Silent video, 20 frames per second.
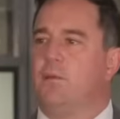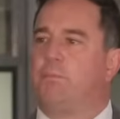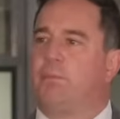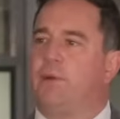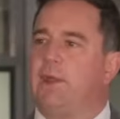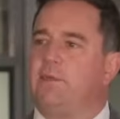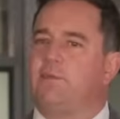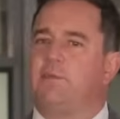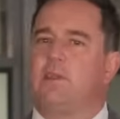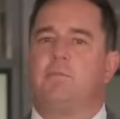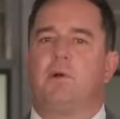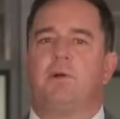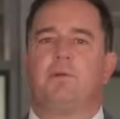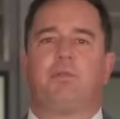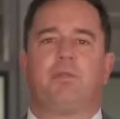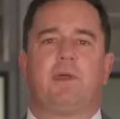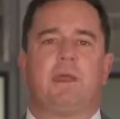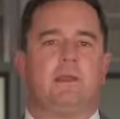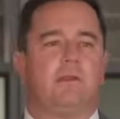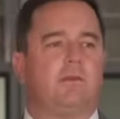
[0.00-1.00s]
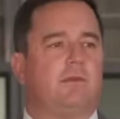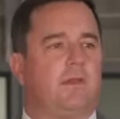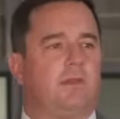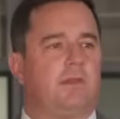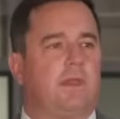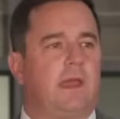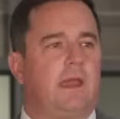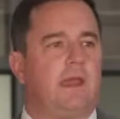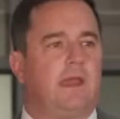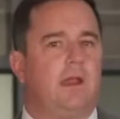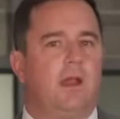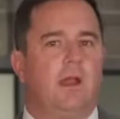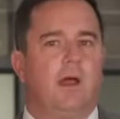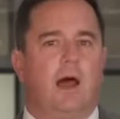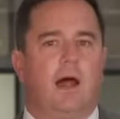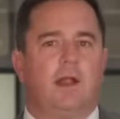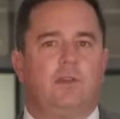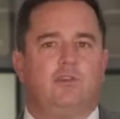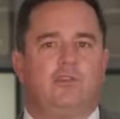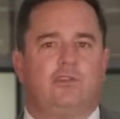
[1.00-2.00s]
press them on things that they're
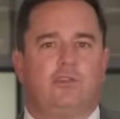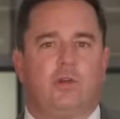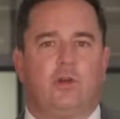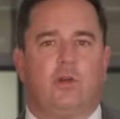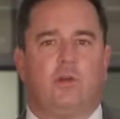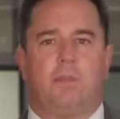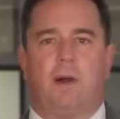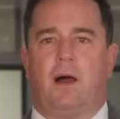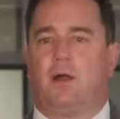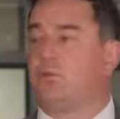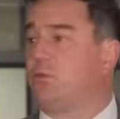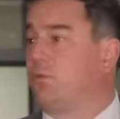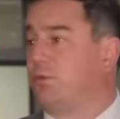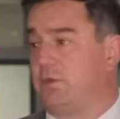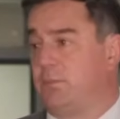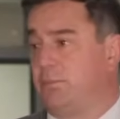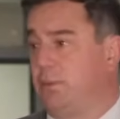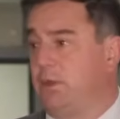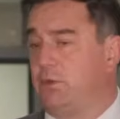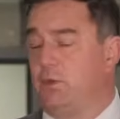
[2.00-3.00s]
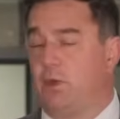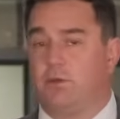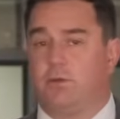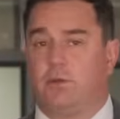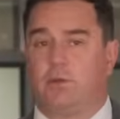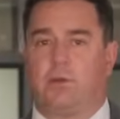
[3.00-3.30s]
unsure about or simply don't